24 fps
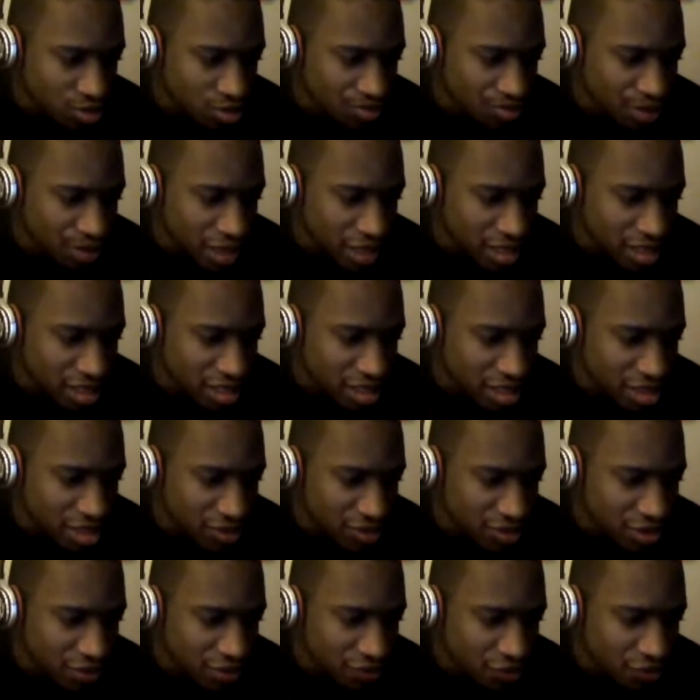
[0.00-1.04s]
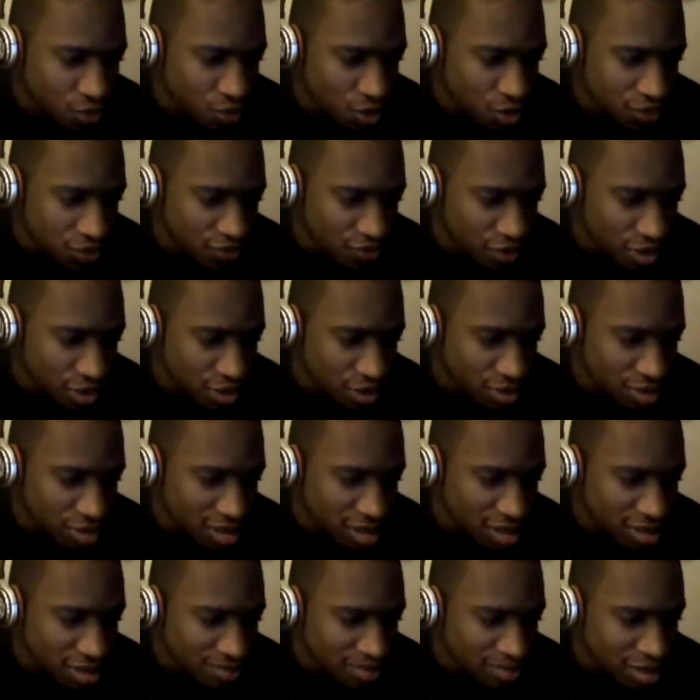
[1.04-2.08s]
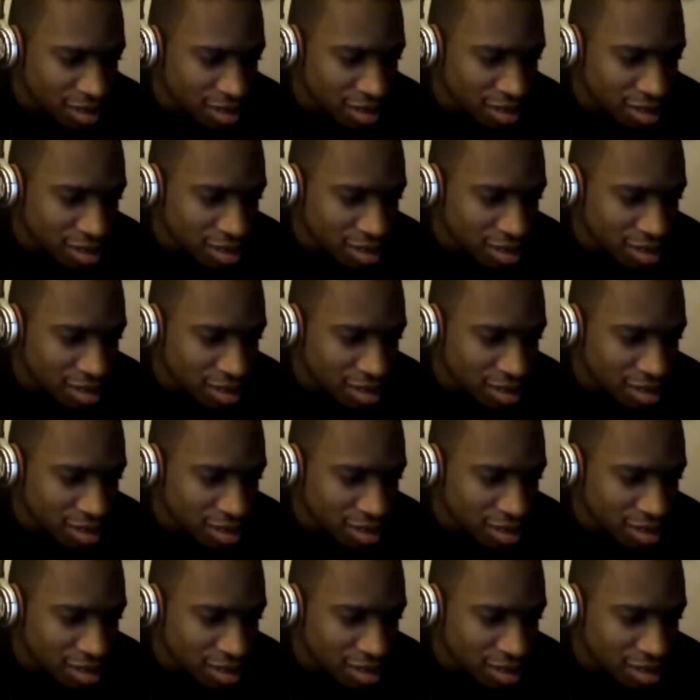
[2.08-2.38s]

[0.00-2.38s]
no interior force fields.